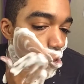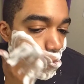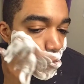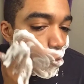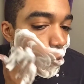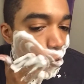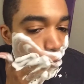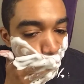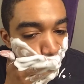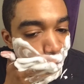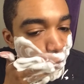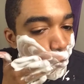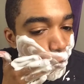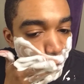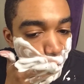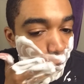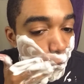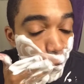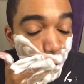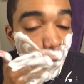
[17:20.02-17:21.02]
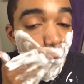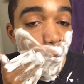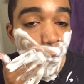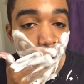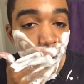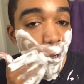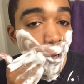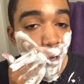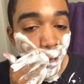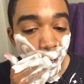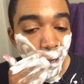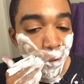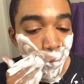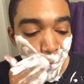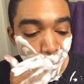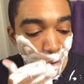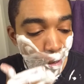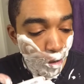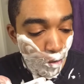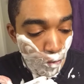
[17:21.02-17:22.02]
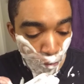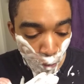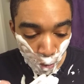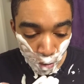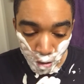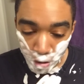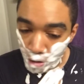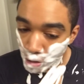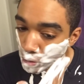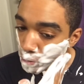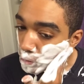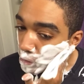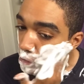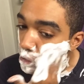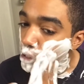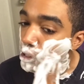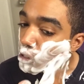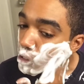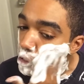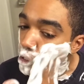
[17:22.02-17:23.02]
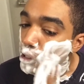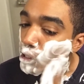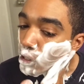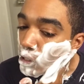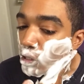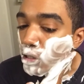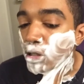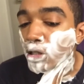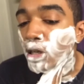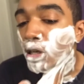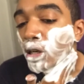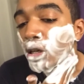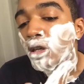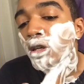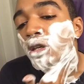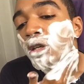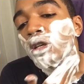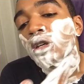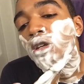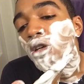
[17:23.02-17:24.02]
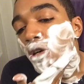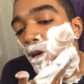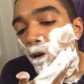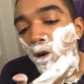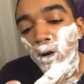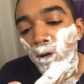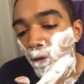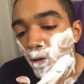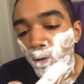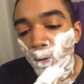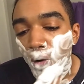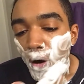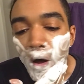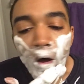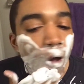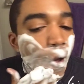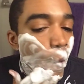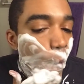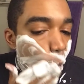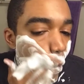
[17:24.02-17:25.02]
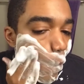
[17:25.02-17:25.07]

that really hurt. Oh, my 42 EDT is on the way.